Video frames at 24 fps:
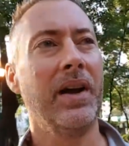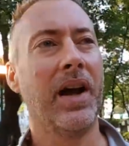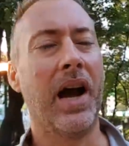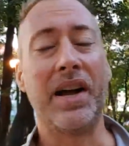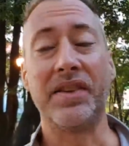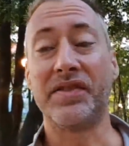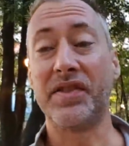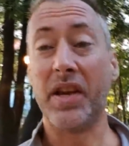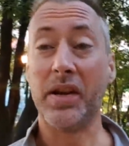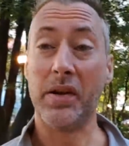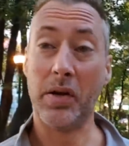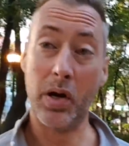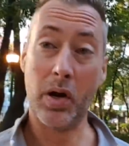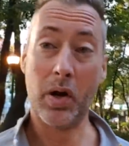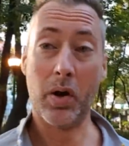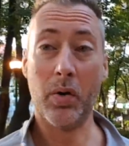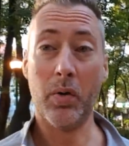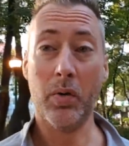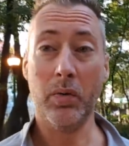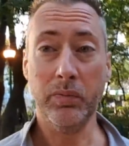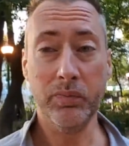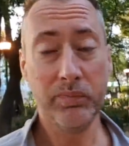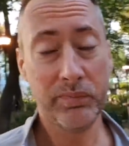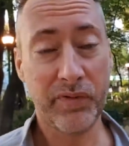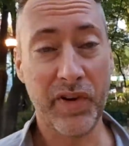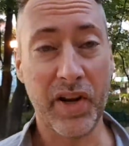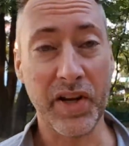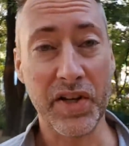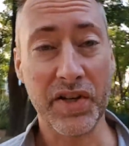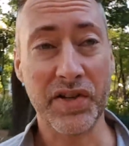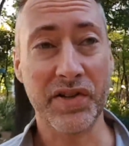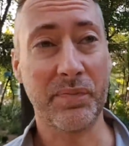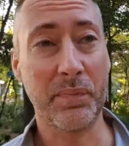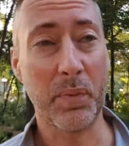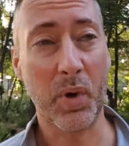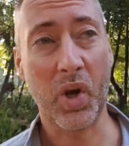I say no,
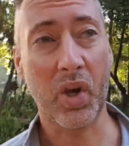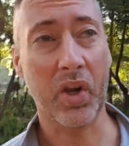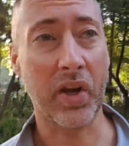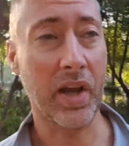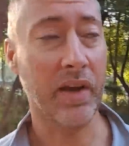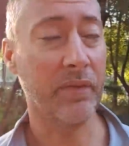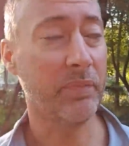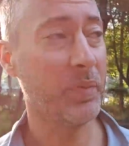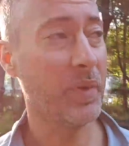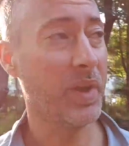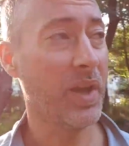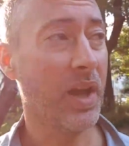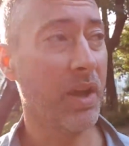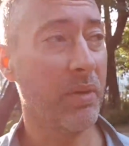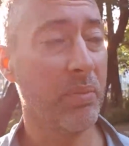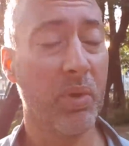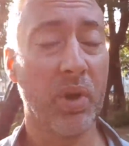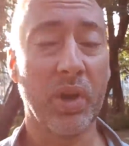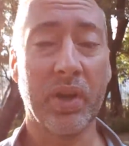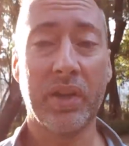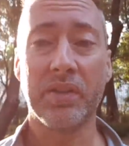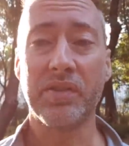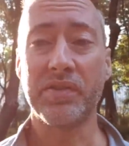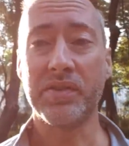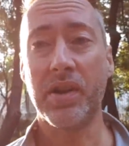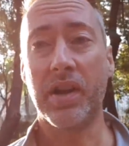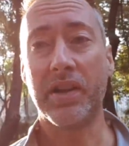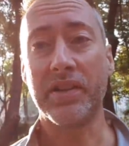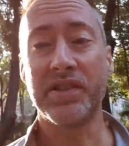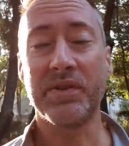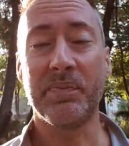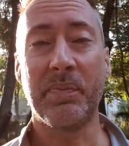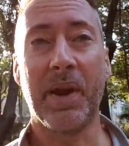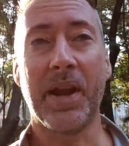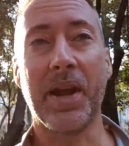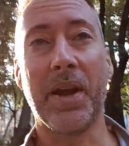Facebook, FBI book, it's not
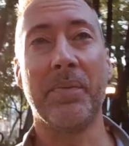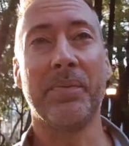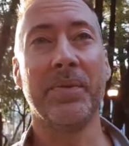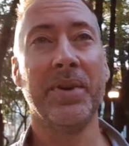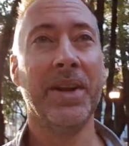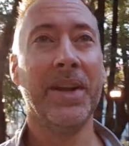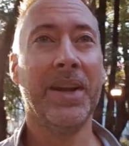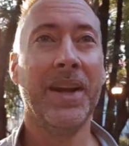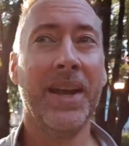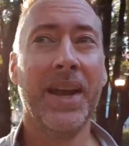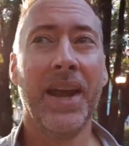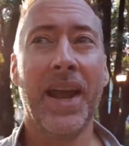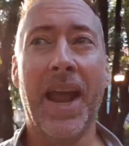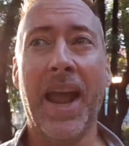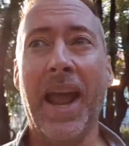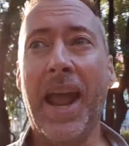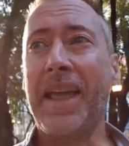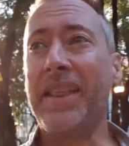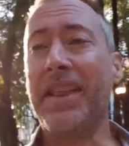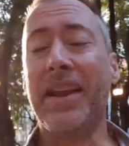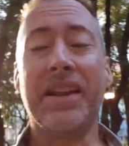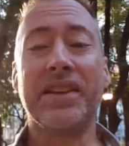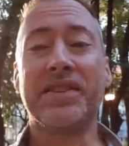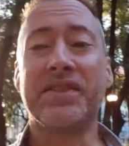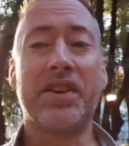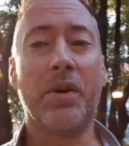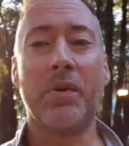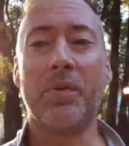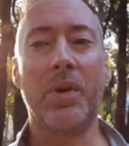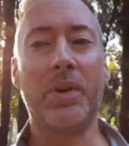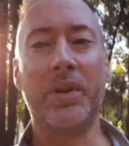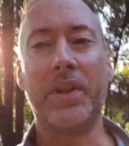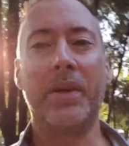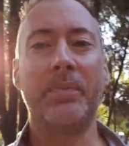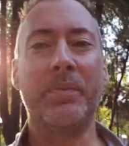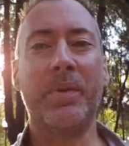spam, and then it still
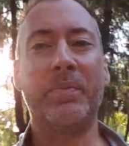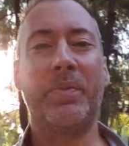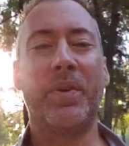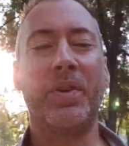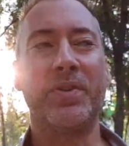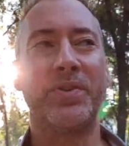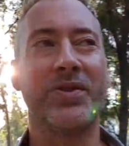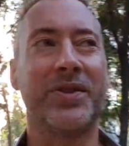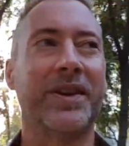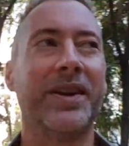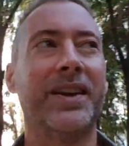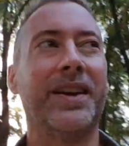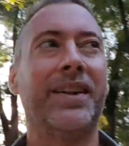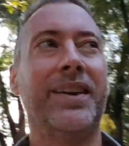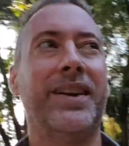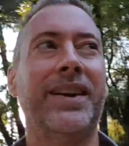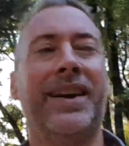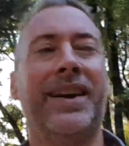won't let me post it.